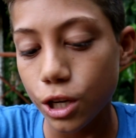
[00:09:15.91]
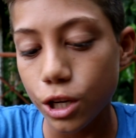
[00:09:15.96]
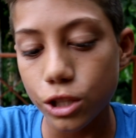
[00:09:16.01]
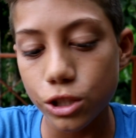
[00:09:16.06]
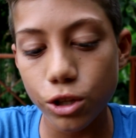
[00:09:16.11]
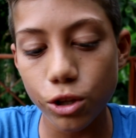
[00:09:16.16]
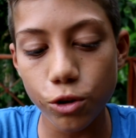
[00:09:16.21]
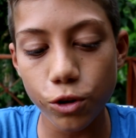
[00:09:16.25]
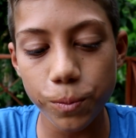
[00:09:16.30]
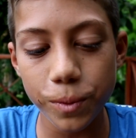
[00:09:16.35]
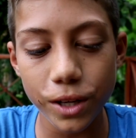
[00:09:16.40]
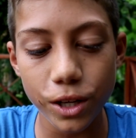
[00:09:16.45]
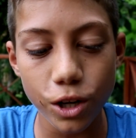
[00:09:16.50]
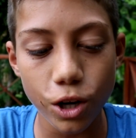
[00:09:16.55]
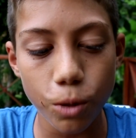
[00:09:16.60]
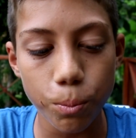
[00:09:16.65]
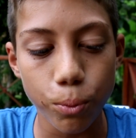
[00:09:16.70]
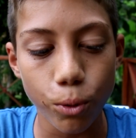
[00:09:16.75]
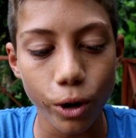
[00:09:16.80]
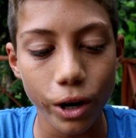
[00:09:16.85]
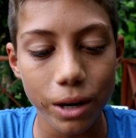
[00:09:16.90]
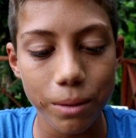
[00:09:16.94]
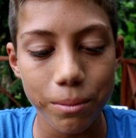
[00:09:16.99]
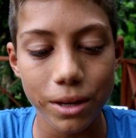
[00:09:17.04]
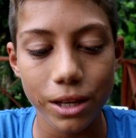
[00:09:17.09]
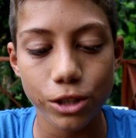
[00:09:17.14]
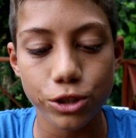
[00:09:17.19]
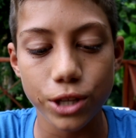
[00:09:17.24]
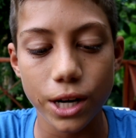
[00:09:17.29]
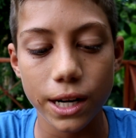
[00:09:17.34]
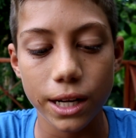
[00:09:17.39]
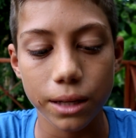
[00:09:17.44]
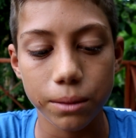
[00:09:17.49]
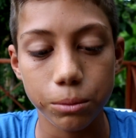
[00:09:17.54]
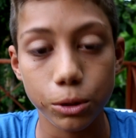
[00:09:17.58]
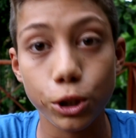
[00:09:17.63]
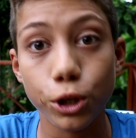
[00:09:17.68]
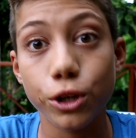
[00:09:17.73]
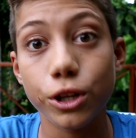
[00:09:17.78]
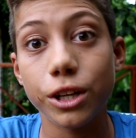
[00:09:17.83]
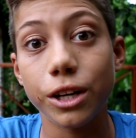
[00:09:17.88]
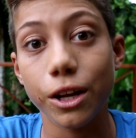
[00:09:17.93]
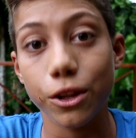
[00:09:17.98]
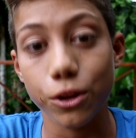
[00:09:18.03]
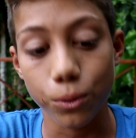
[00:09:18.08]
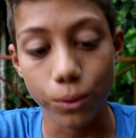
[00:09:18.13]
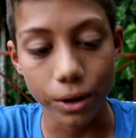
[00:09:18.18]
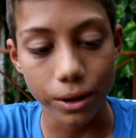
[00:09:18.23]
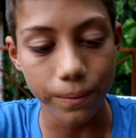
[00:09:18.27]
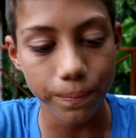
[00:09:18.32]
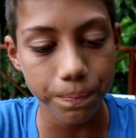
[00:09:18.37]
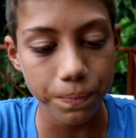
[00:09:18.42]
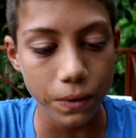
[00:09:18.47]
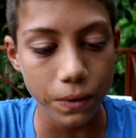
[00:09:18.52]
So there'd be no point in me trying to learn another one.